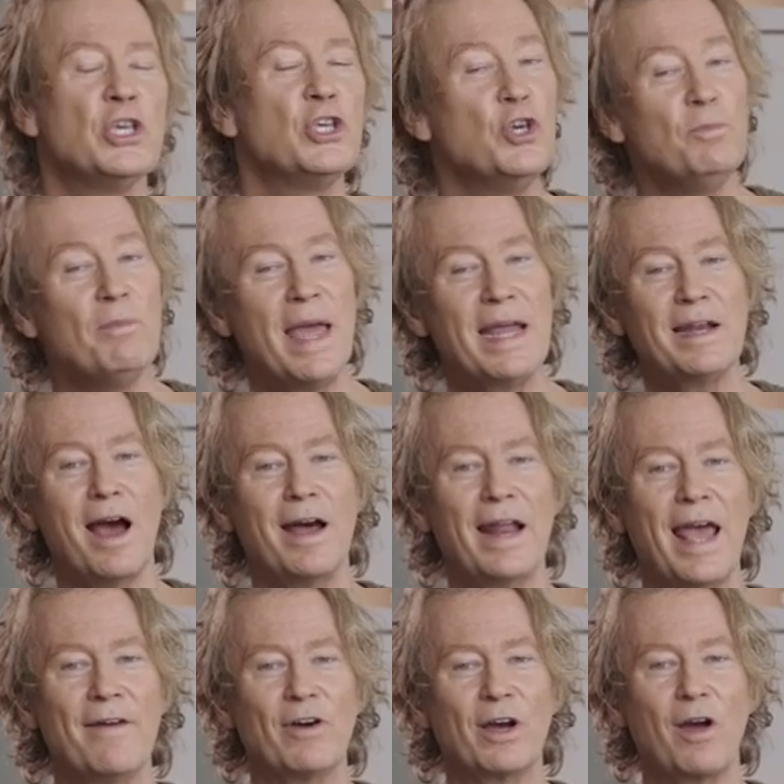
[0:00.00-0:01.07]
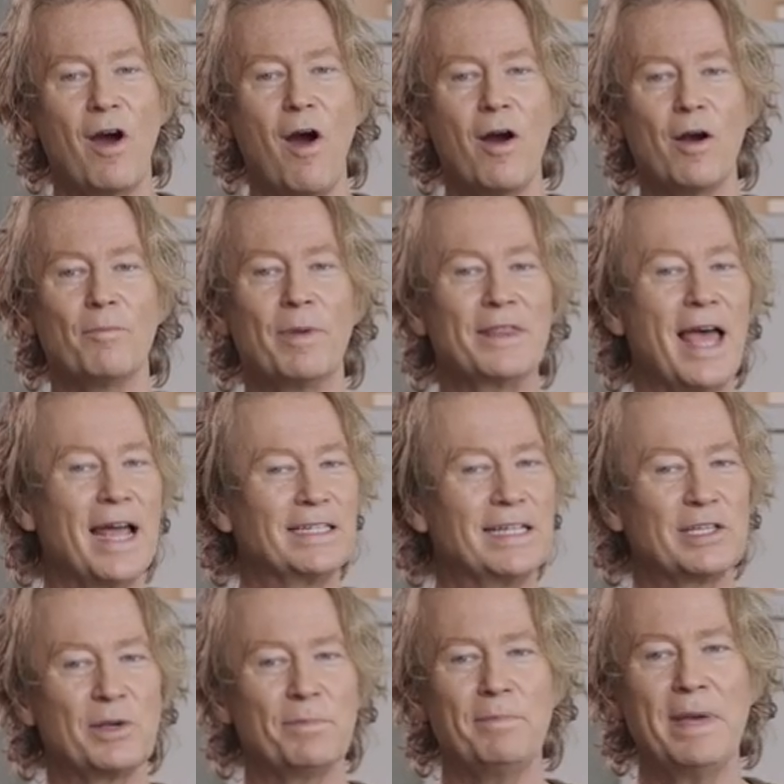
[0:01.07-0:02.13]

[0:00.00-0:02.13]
You may not have a car, but that doesn't